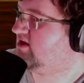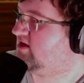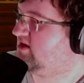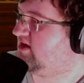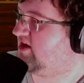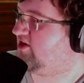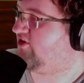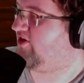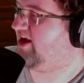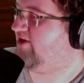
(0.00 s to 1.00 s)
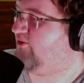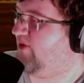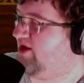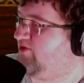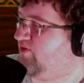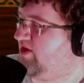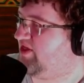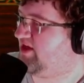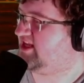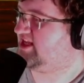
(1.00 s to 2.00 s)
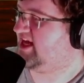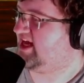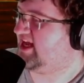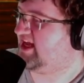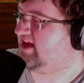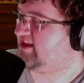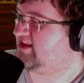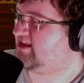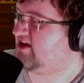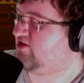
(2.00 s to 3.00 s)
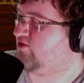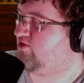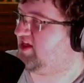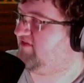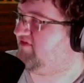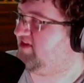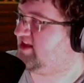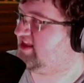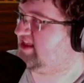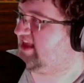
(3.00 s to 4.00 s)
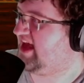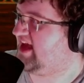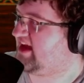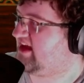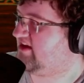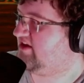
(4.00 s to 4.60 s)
A great white with undying, a skunk with infinite sack.